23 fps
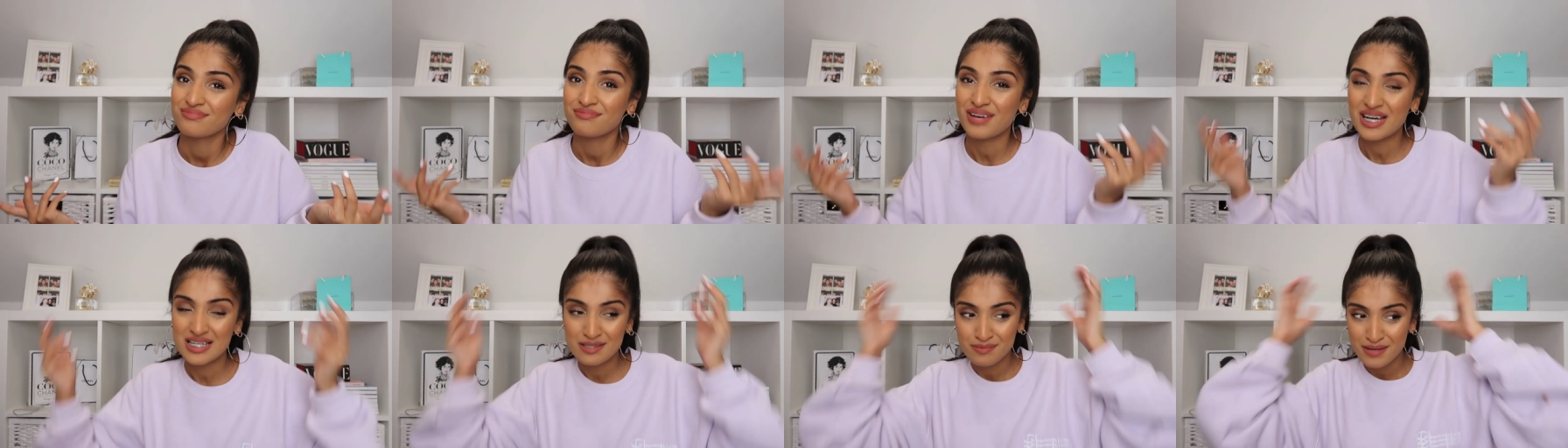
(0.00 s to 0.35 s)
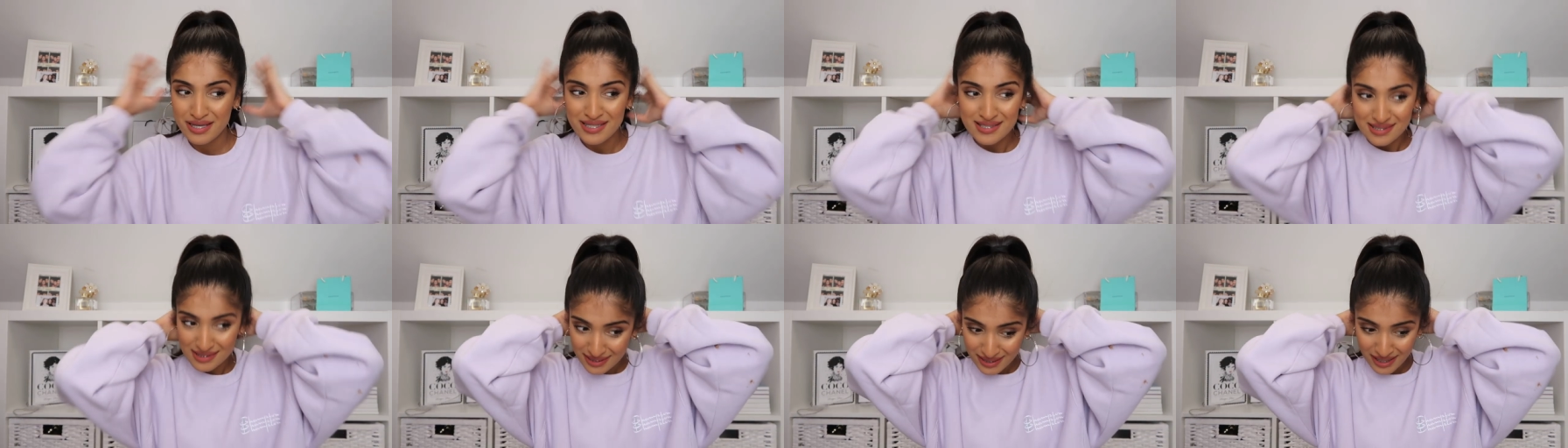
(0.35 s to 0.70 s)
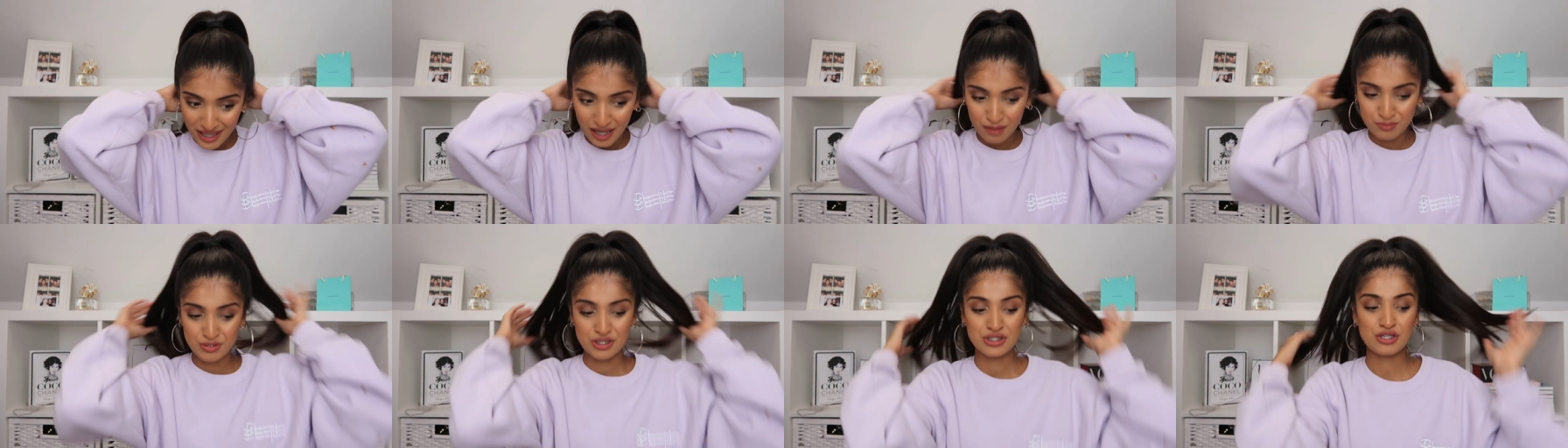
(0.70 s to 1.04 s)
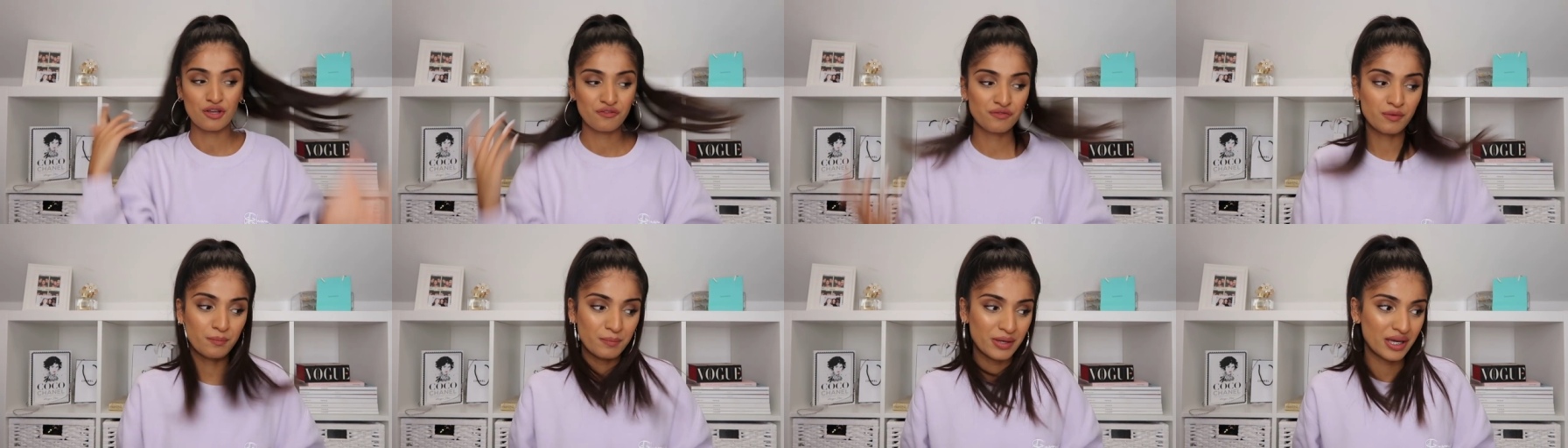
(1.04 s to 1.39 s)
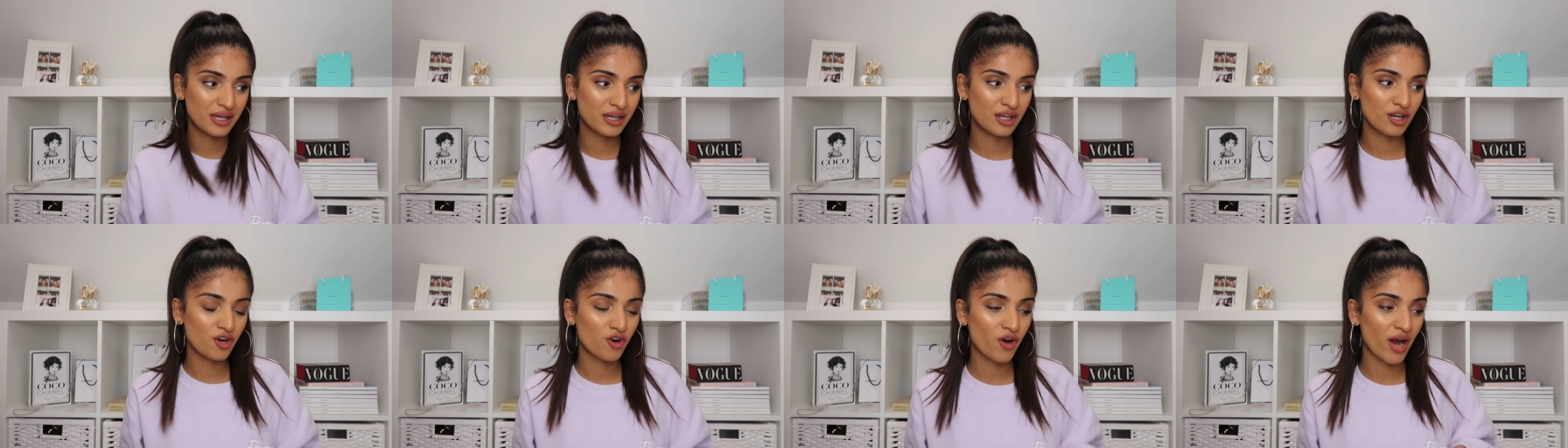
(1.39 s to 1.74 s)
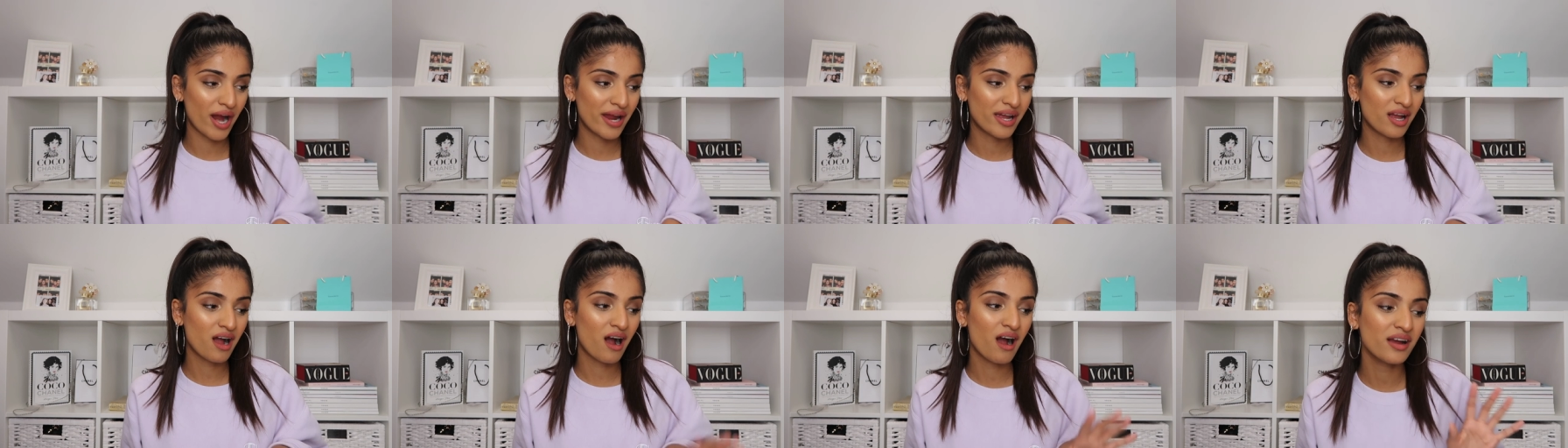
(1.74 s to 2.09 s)
That's basically it. I'm just going for pink and
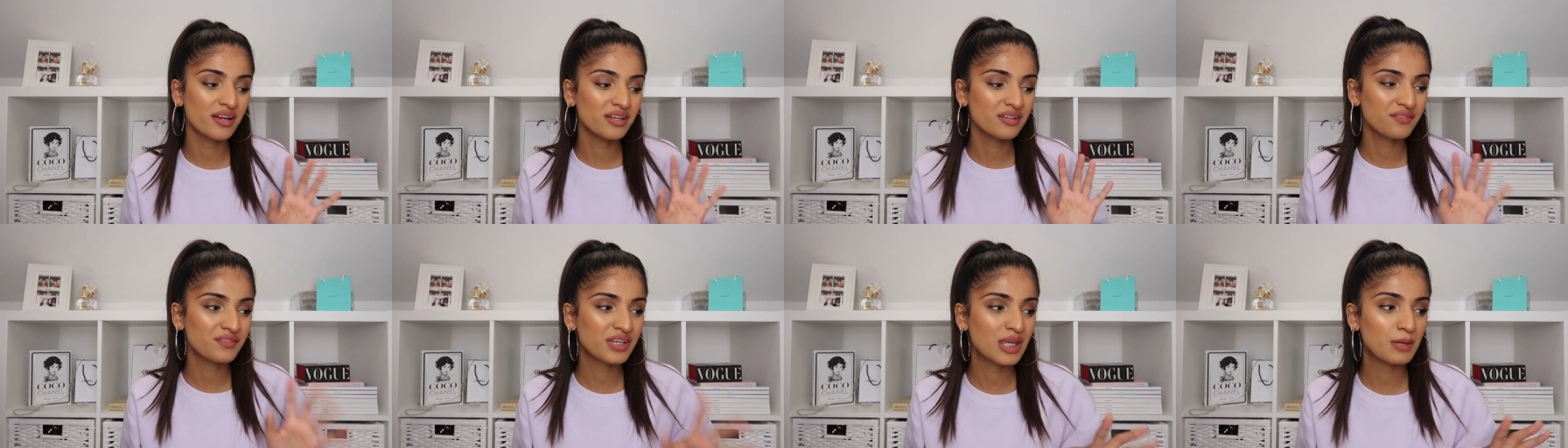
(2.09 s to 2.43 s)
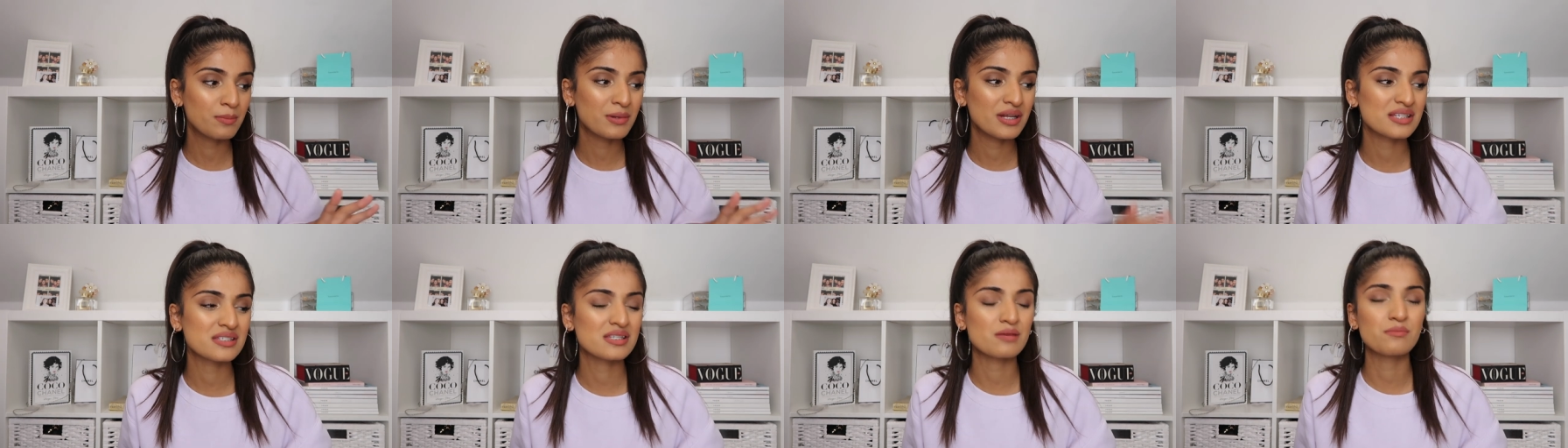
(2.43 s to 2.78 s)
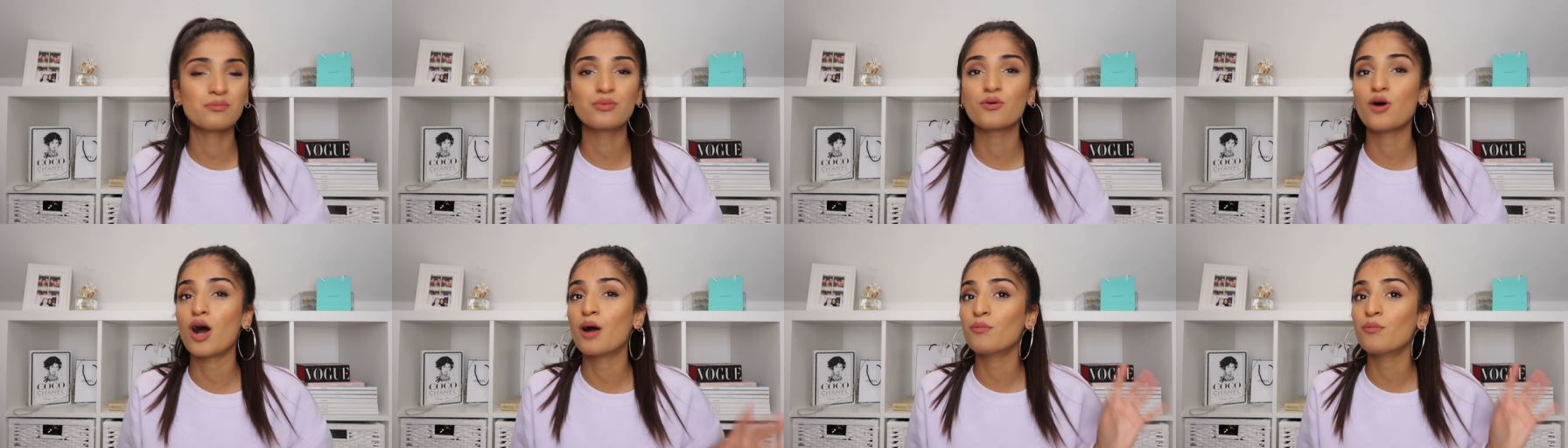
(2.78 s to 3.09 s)
grey, kind of keeping it simple.